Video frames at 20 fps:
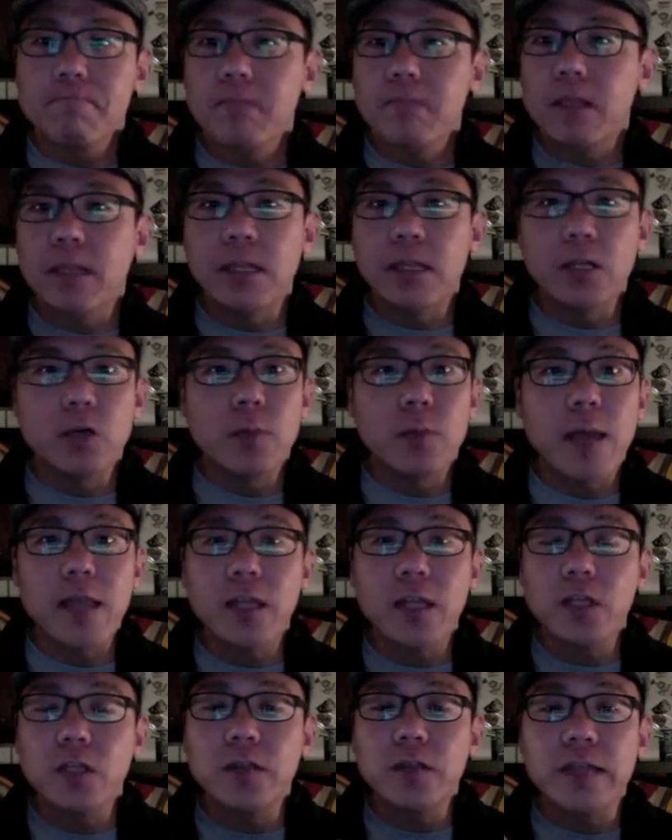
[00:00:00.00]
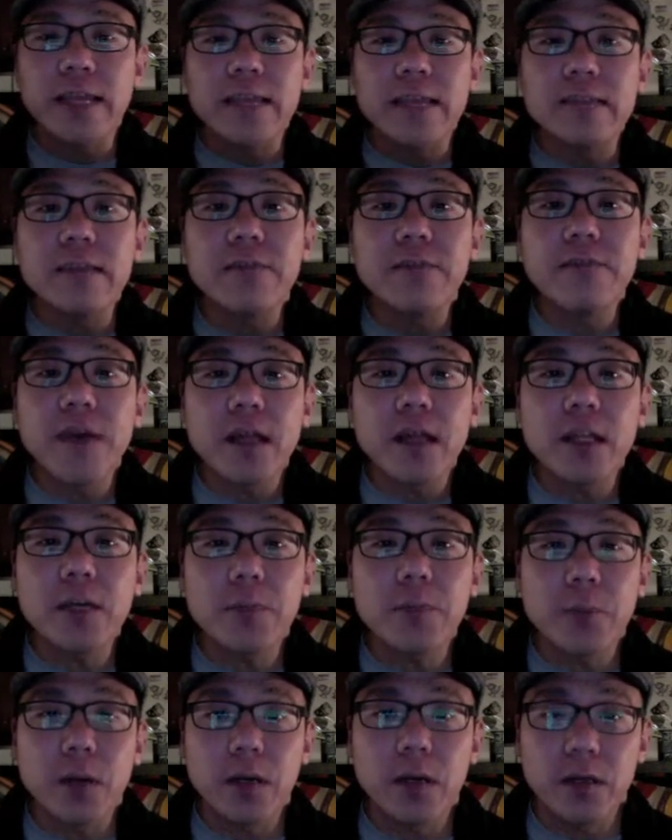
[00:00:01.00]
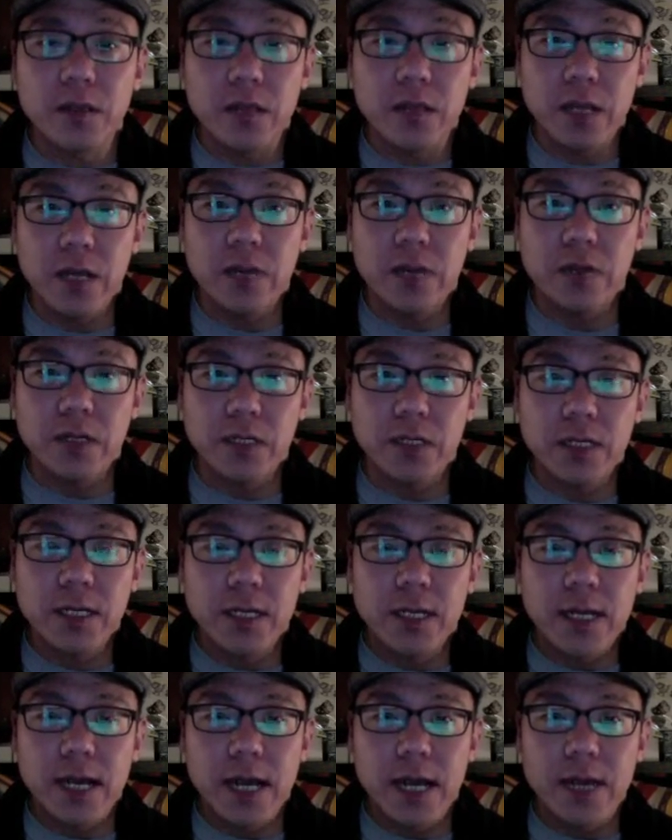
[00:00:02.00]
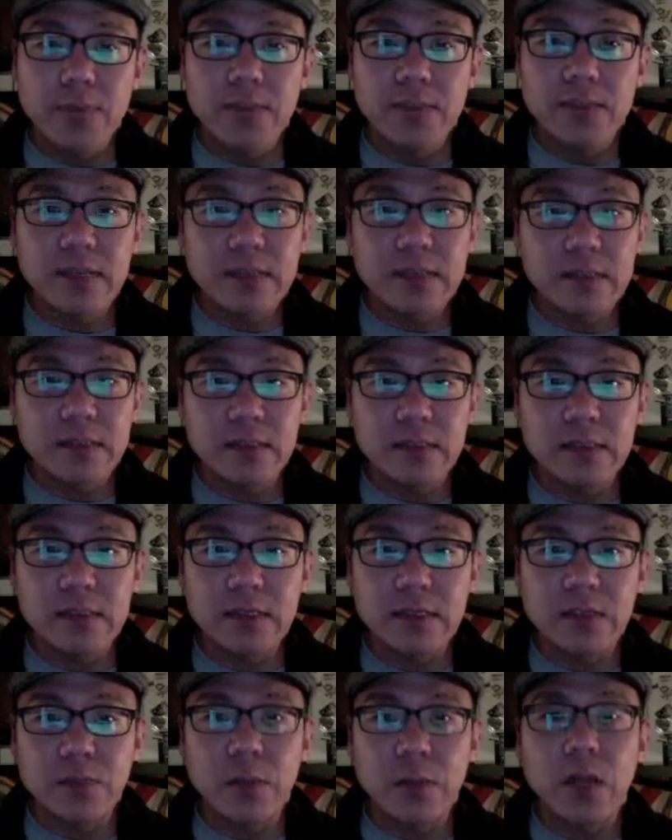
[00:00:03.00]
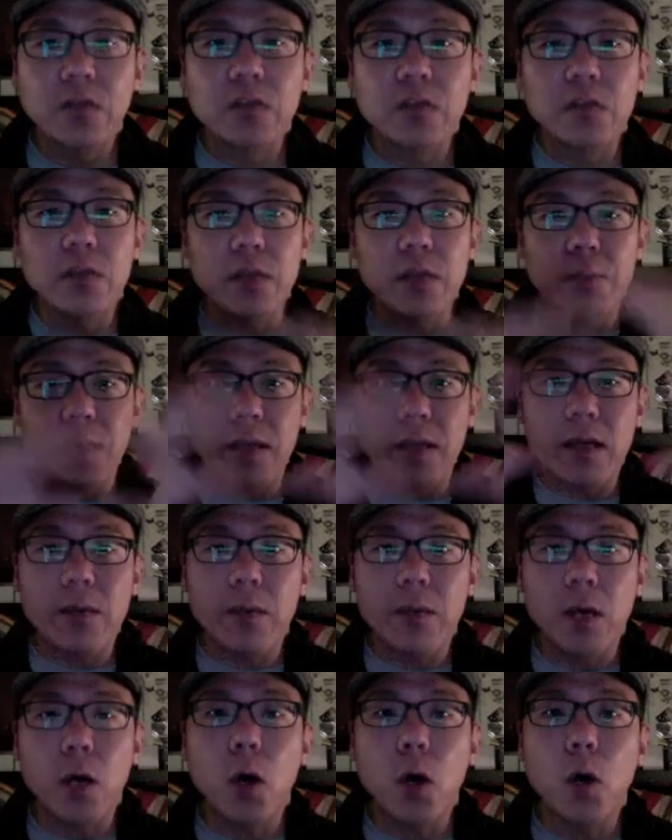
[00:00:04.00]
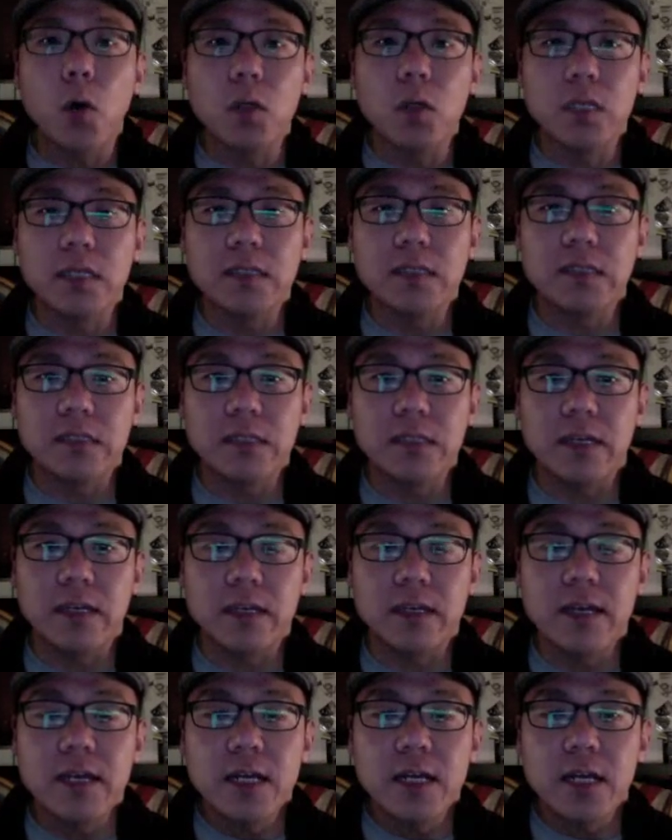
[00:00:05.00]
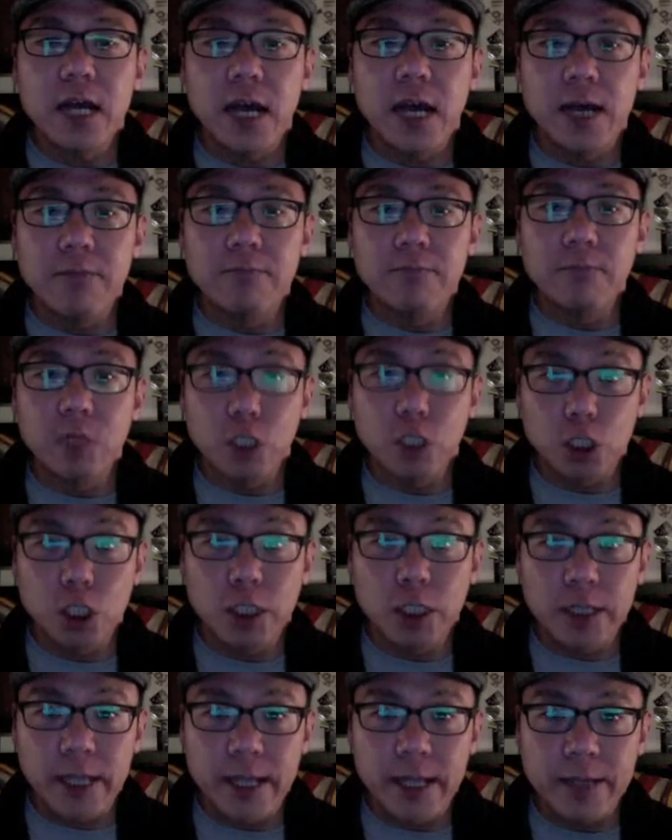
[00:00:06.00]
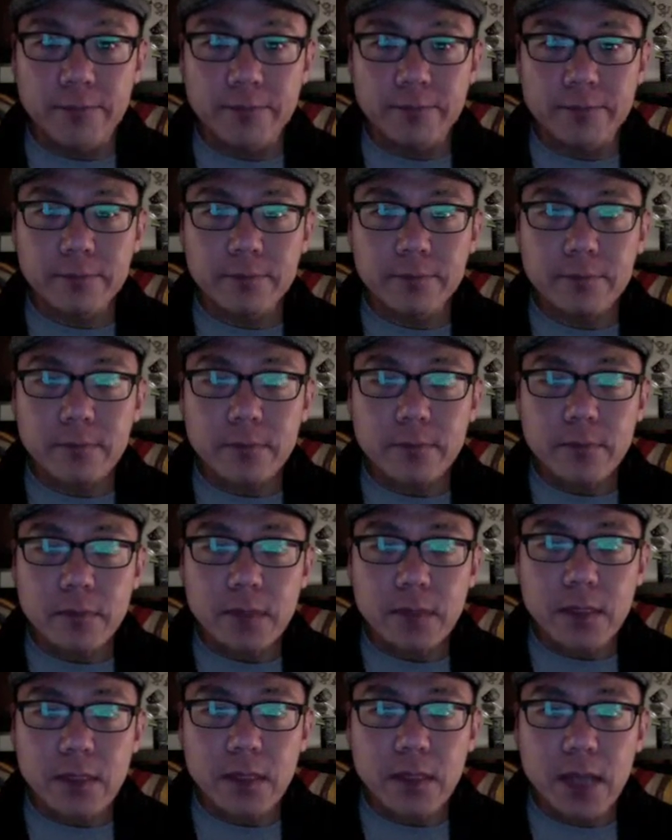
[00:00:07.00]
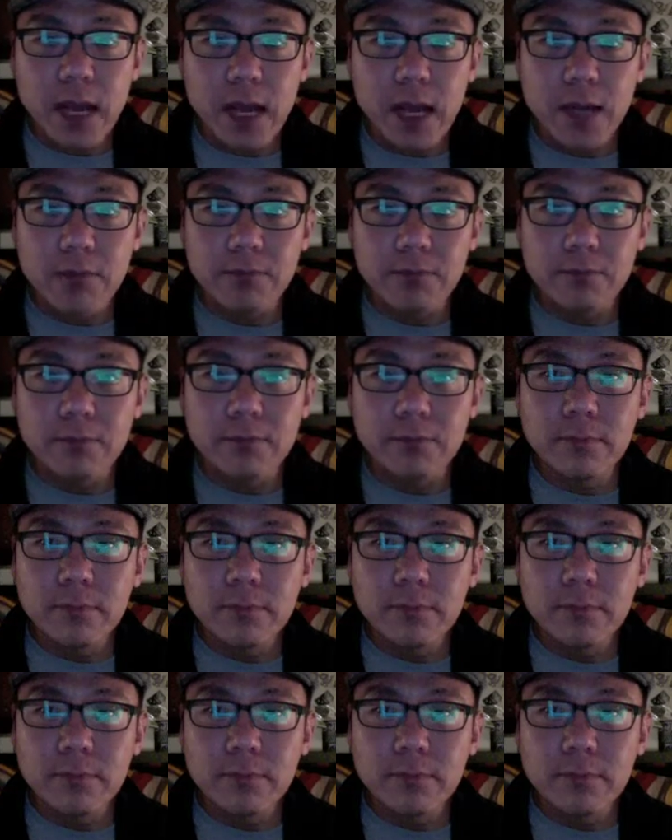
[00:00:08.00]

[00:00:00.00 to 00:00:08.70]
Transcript: little by little, they can develop the other senses as well. So they become a holistic learning um,